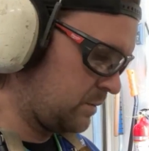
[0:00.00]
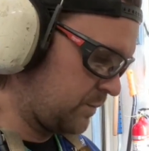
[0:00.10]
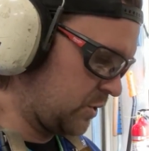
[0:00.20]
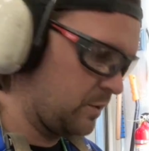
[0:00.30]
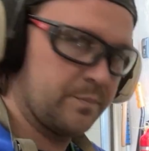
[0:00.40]

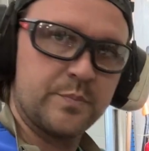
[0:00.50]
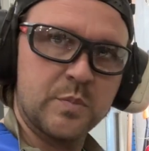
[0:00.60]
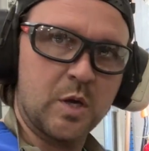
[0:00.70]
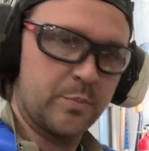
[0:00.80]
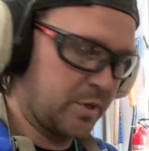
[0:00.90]
So
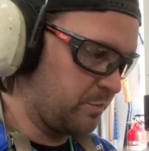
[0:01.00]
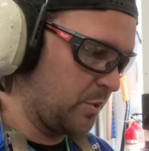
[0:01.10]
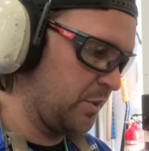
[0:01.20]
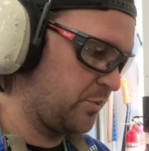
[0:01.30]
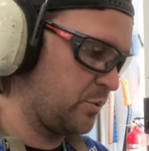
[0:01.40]
I'll put a
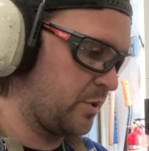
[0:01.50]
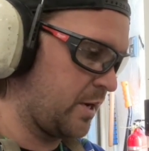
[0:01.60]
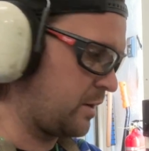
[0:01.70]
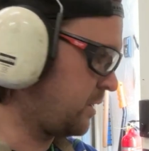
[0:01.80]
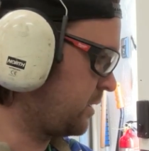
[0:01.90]
bolt through
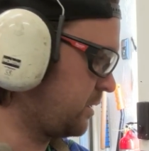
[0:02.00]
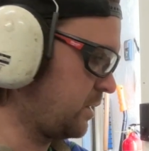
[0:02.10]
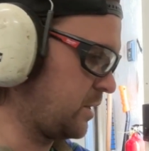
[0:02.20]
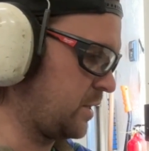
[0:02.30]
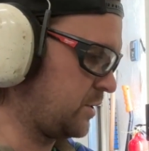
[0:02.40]
there
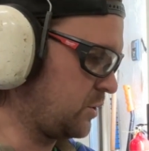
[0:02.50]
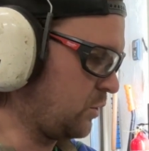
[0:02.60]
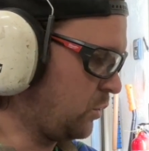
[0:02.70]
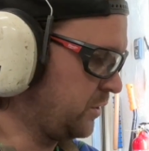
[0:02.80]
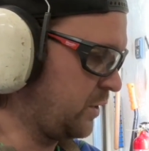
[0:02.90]
to
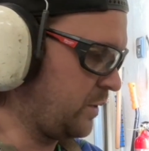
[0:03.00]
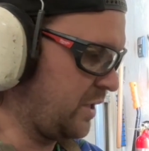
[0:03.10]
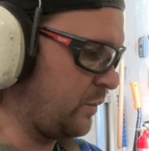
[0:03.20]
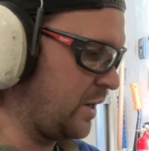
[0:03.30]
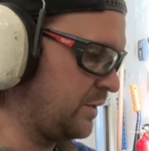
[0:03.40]
hold it while I
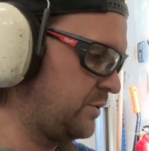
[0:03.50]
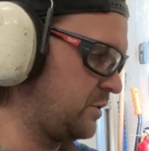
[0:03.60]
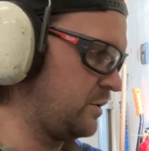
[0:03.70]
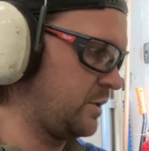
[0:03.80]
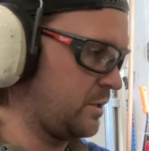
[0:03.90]
weld
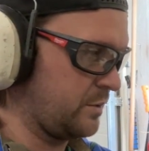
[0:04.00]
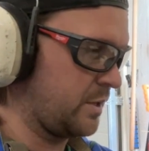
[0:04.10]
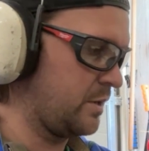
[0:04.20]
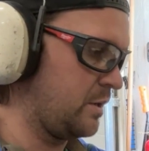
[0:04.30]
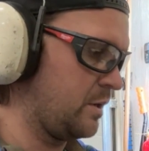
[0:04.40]
so that they don't
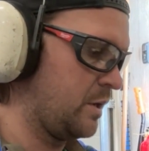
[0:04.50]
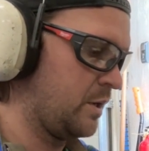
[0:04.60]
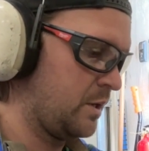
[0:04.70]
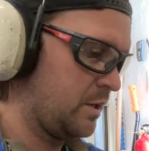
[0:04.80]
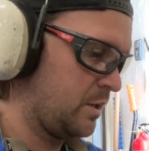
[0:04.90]
get all
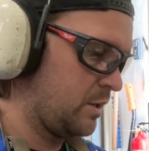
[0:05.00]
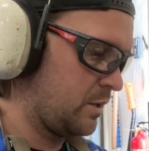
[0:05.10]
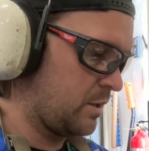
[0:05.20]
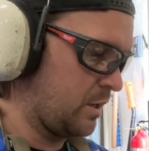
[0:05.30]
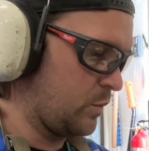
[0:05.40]

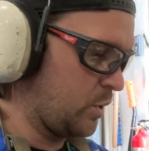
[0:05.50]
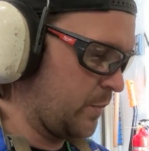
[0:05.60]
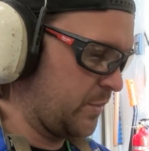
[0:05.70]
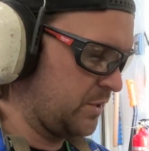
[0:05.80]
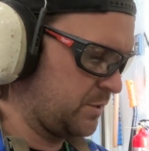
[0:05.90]

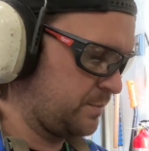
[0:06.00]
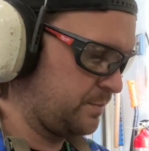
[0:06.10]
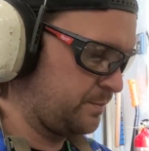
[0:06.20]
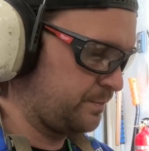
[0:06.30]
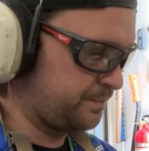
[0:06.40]
cattywampus,
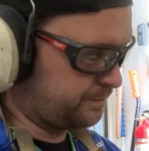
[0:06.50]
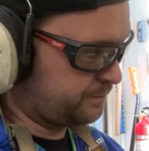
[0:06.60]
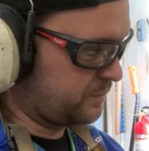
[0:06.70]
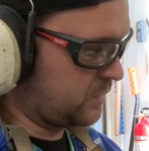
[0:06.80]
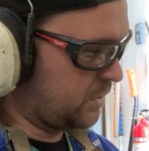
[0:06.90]

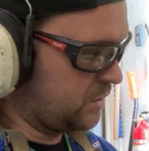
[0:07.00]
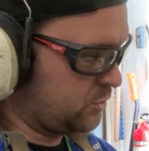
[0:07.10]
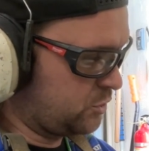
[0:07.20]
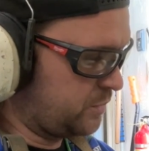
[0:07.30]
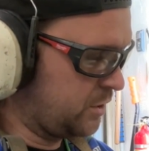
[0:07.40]
and
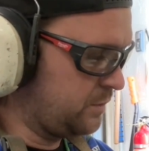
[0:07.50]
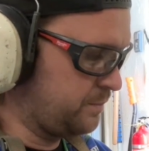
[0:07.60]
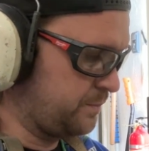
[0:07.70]
should be good.